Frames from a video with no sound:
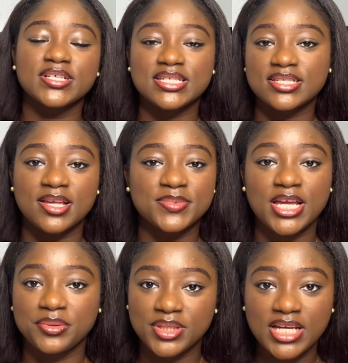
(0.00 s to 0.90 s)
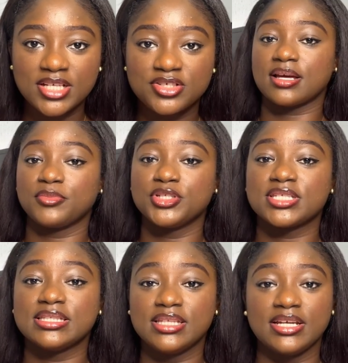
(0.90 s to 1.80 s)
the systems that you need. I'm going
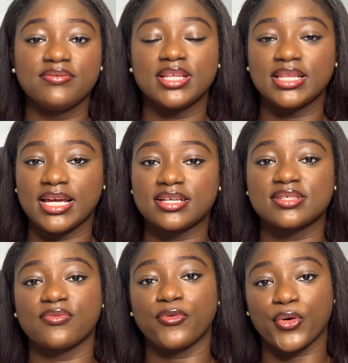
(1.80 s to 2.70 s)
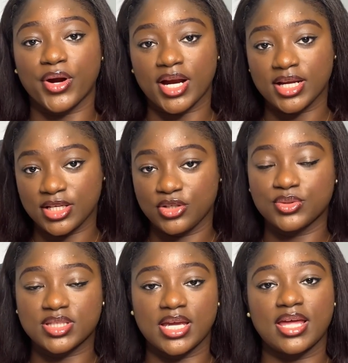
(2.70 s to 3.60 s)
to leave the links for you
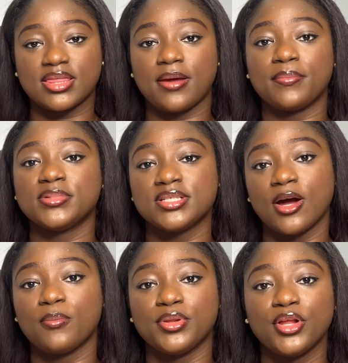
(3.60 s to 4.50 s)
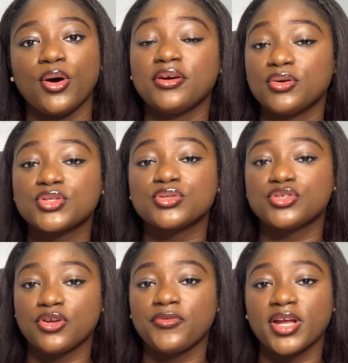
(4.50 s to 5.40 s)
to get them down below. And also do
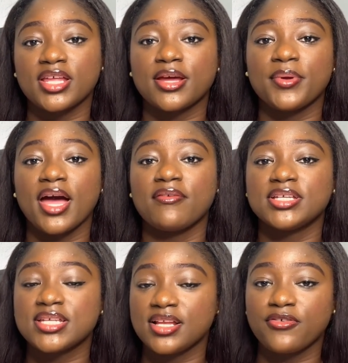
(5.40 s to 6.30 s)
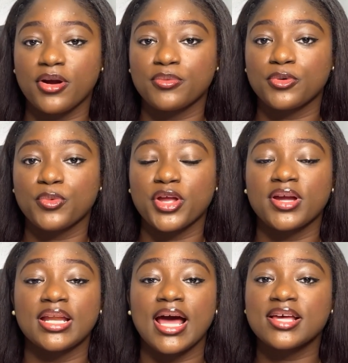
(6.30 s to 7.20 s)
not forget that we have a Telegram group where you
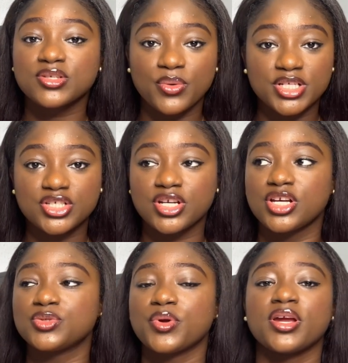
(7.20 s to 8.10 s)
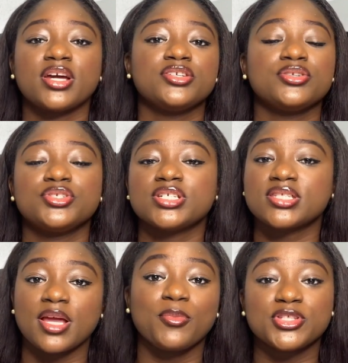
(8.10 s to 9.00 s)
can ask questions, where you can just
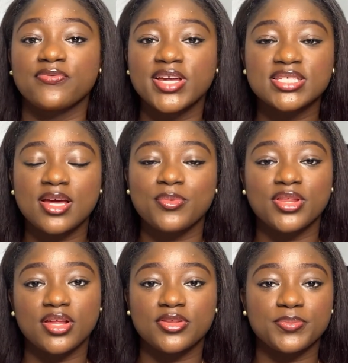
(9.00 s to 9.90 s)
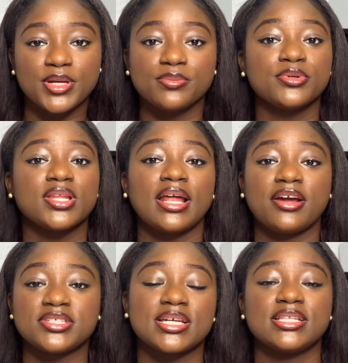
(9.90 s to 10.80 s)
stay motivated with other people that
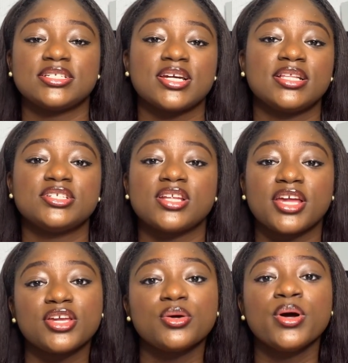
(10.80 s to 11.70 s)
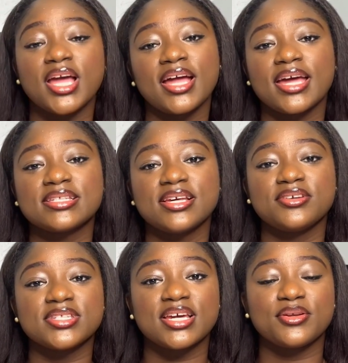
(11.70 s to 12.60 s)
are taking the challenge like you. So yeah, guys, let
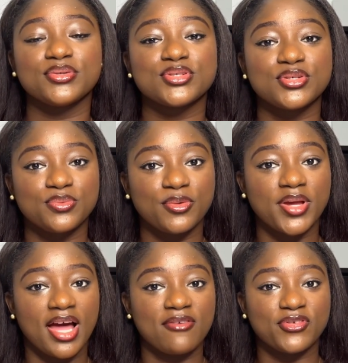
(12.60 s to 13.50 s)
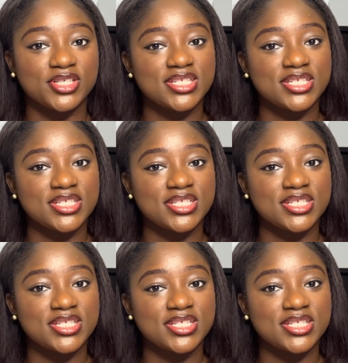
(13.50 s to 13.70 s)
us get on to what we have for